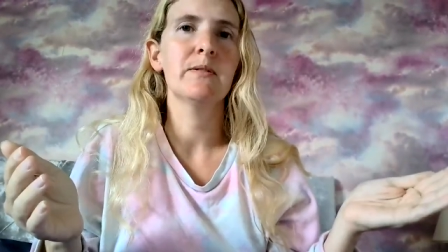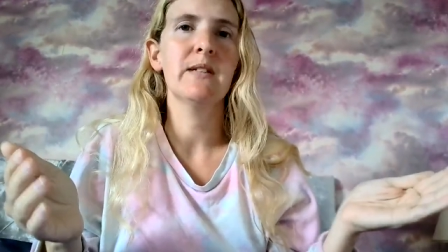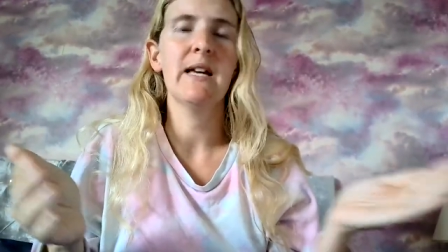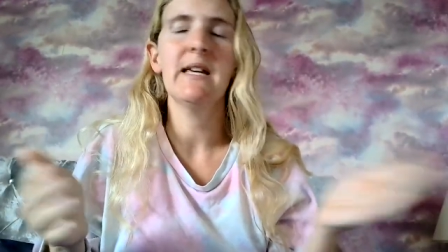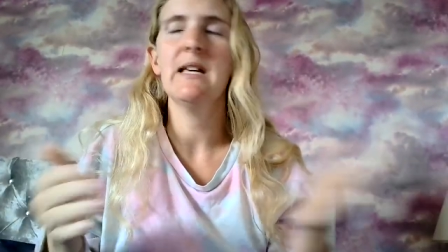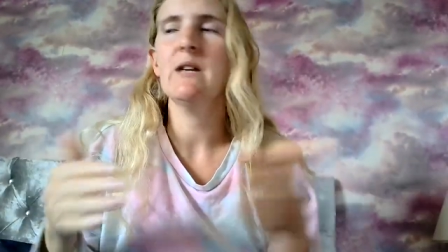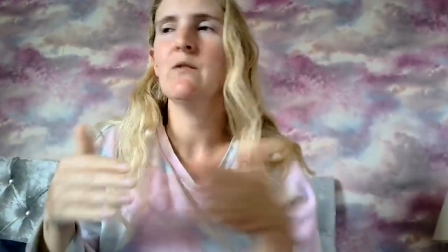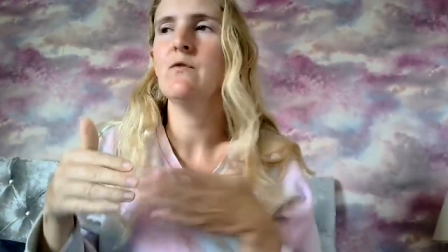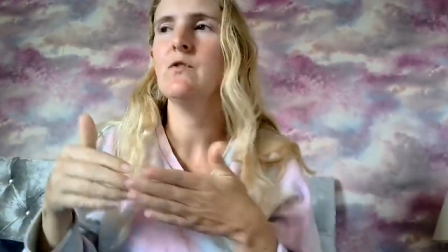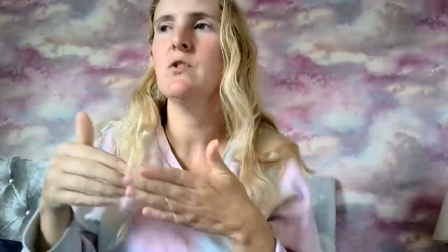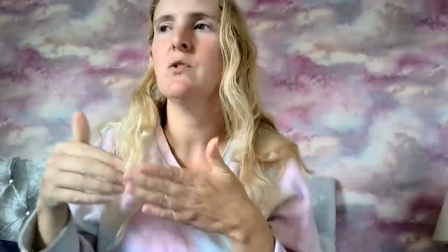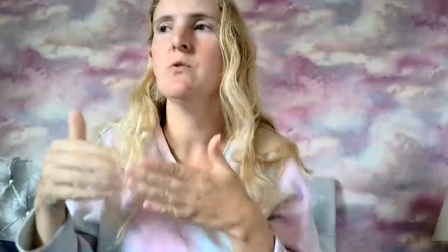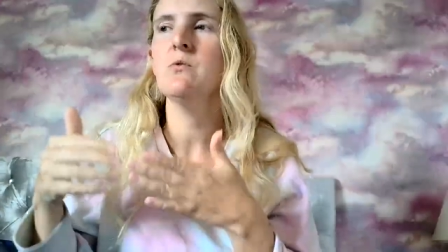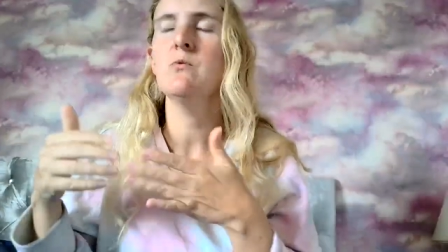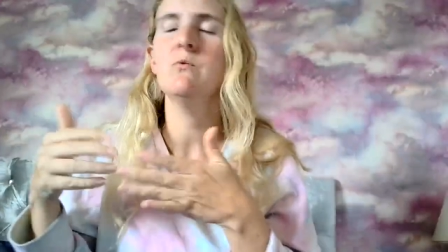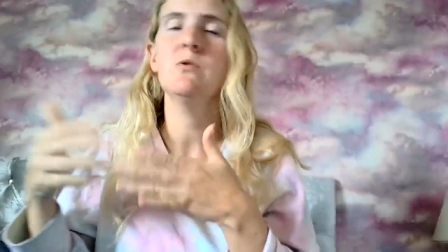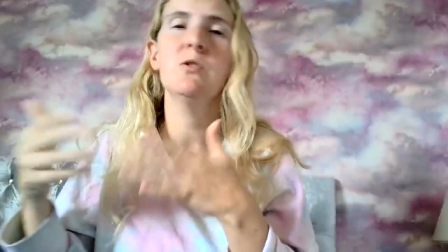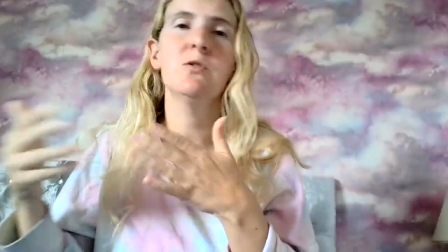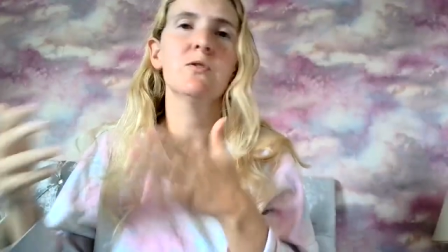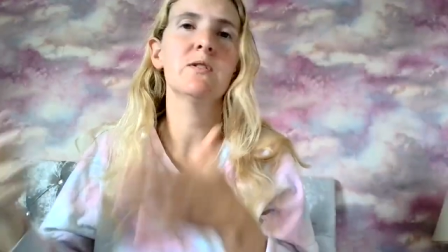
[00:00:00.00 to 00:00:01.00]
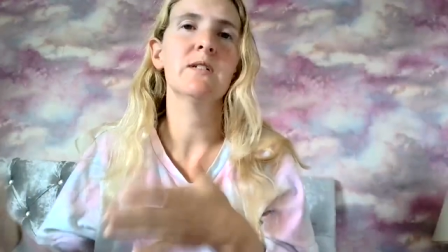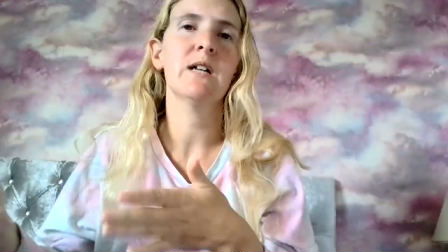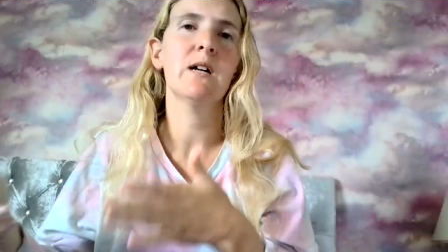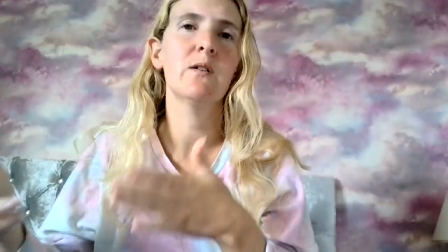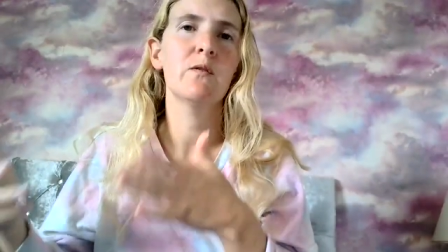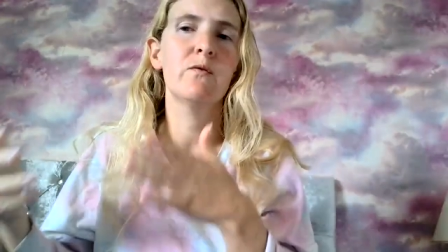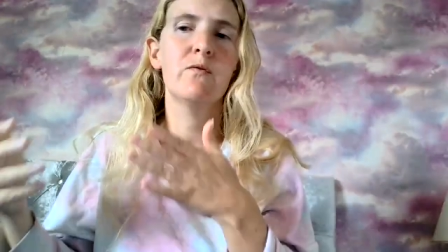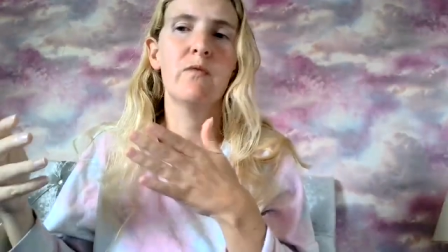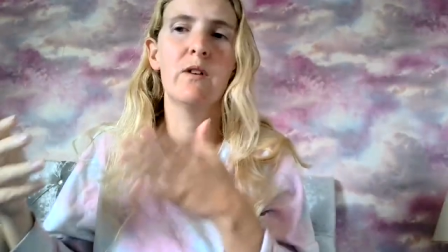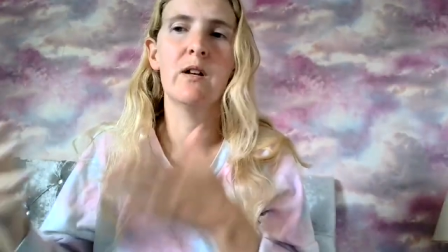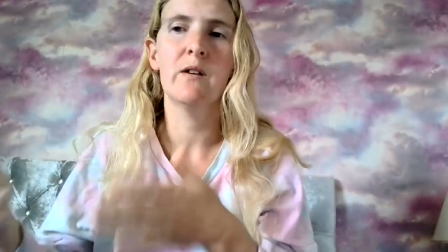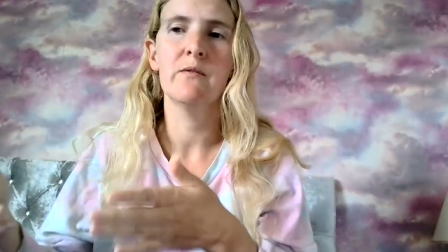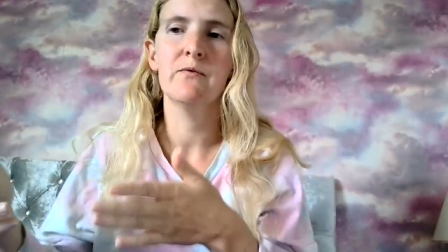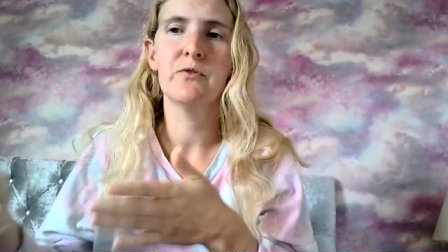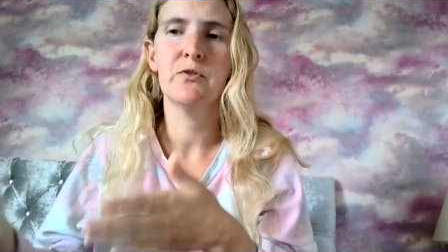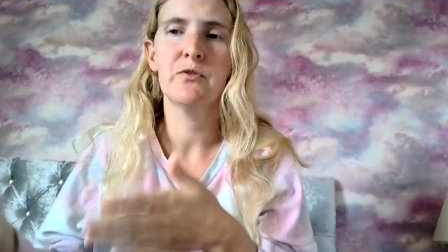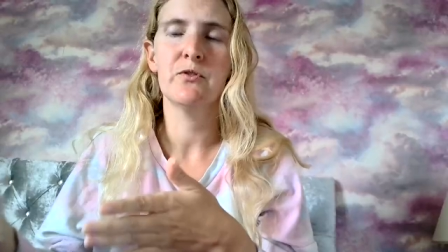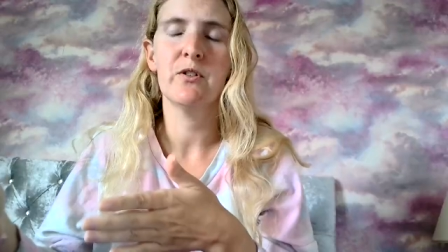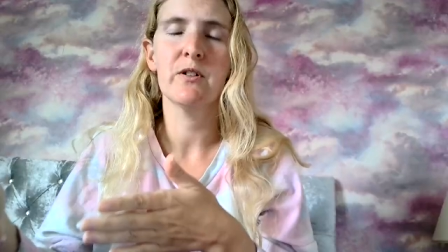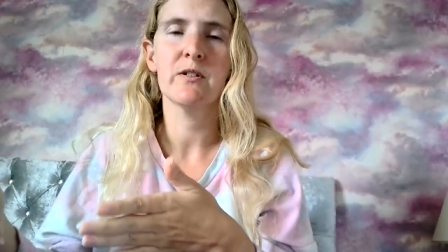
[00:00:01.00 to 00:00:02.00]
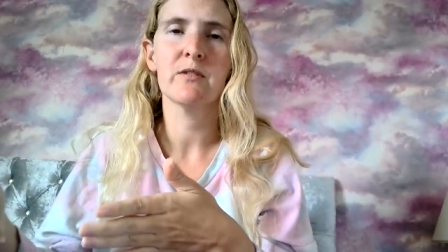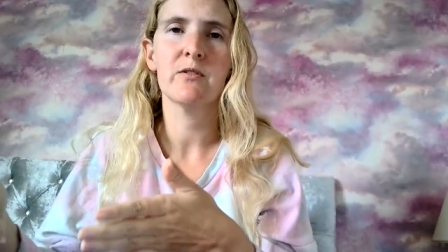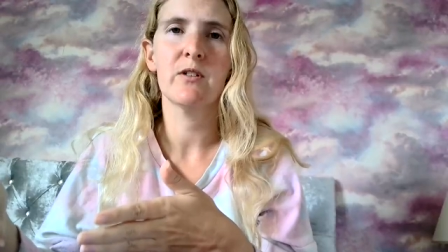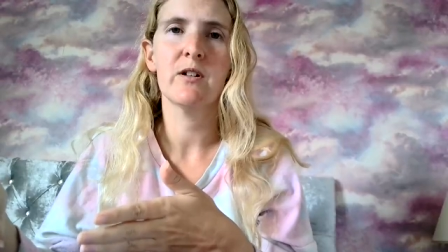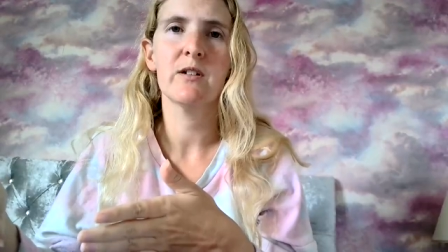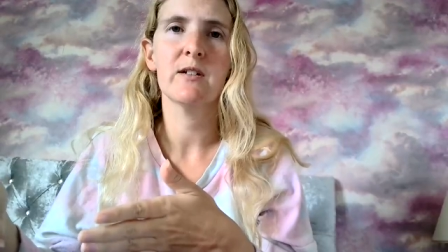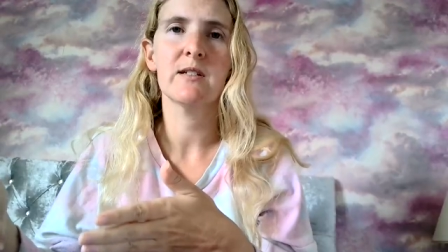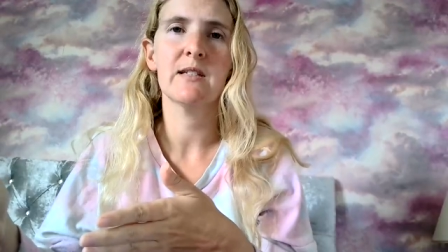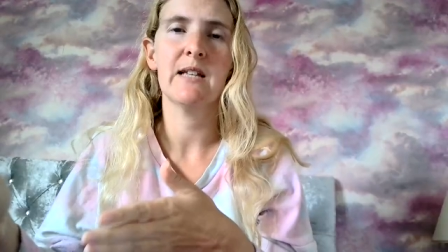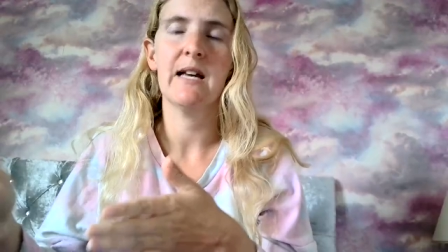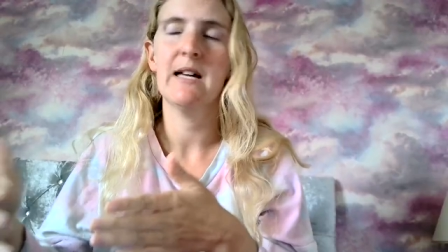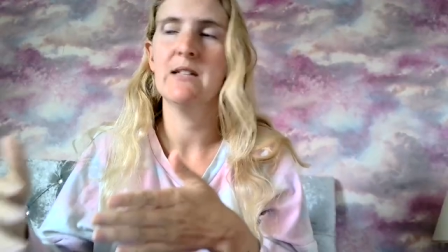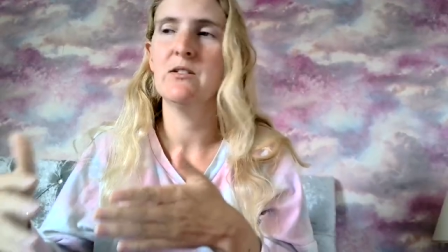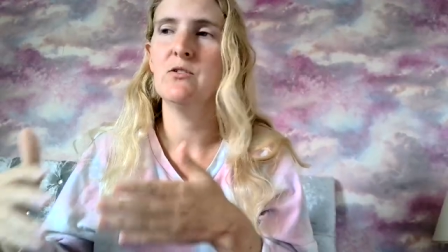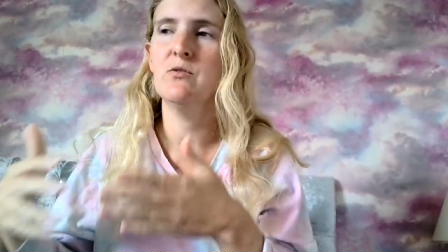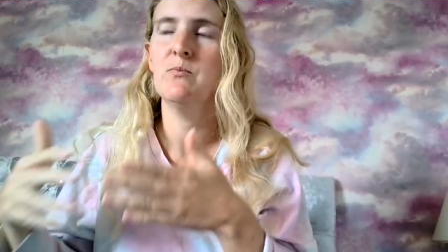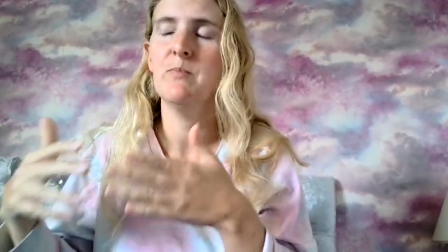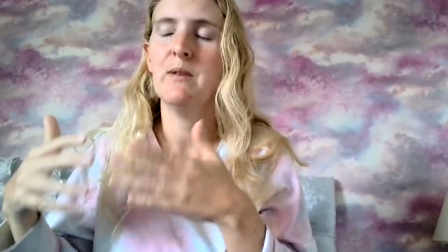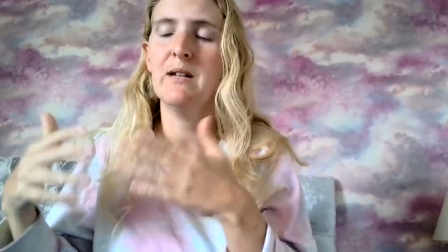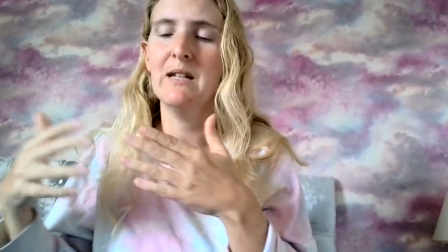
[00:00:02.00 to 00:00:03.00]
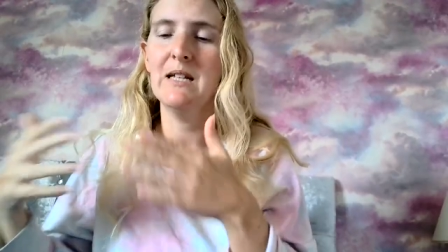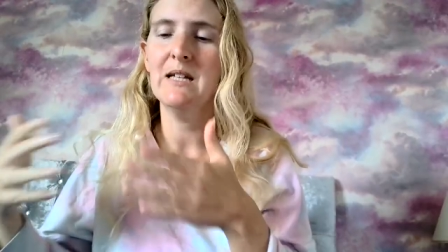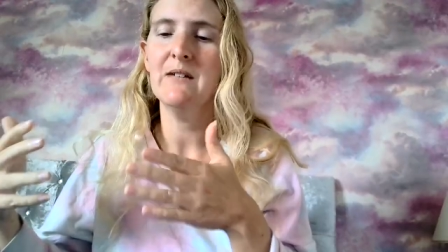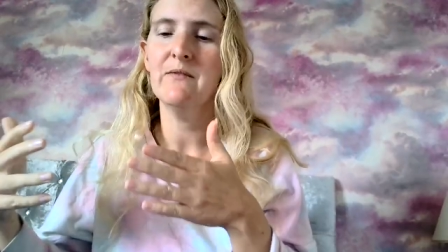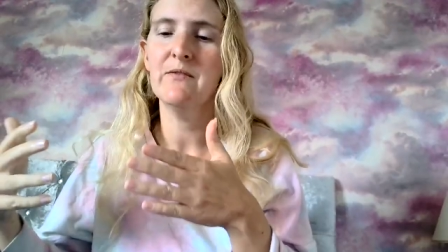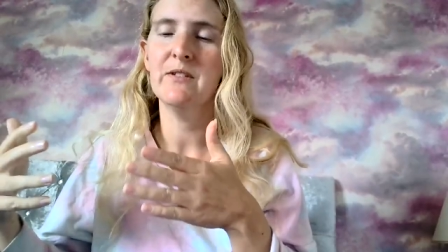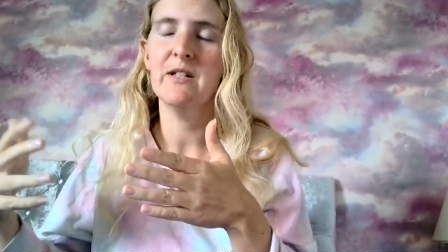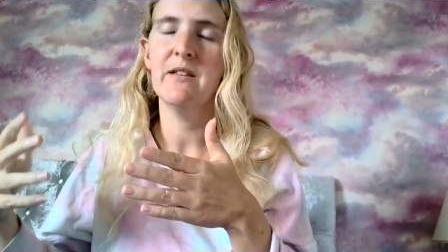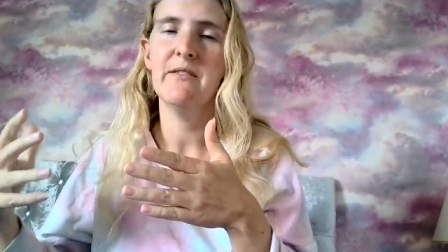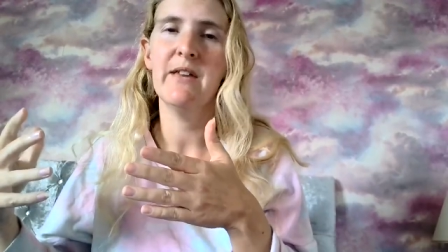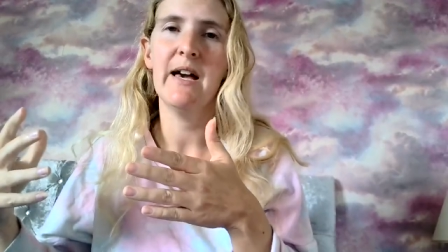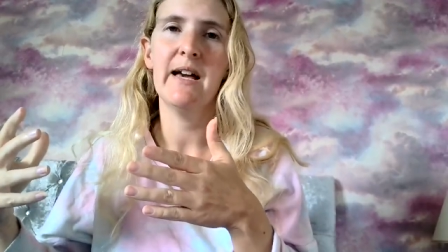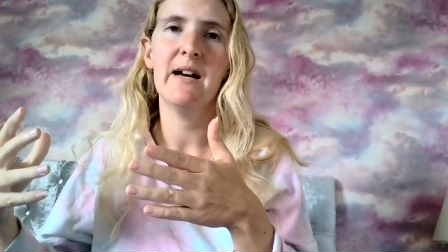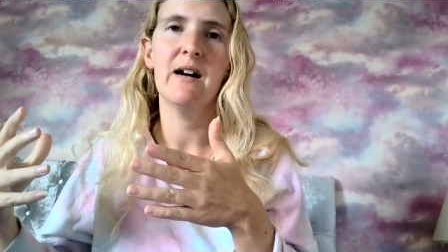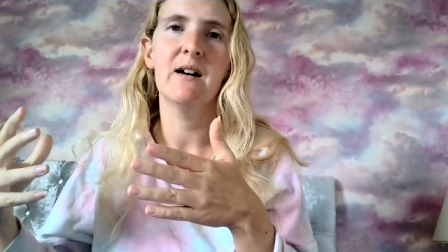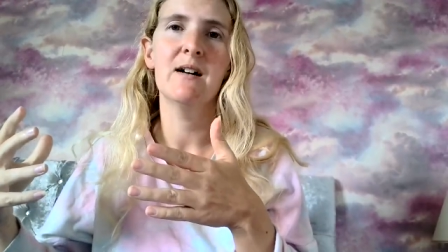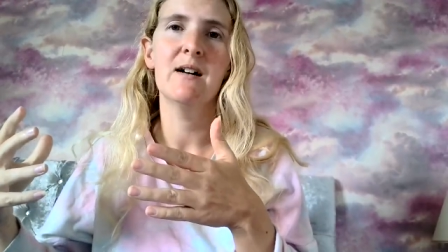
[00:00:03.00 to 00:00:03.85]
Say if you yourself love drug drugs and you believe that they are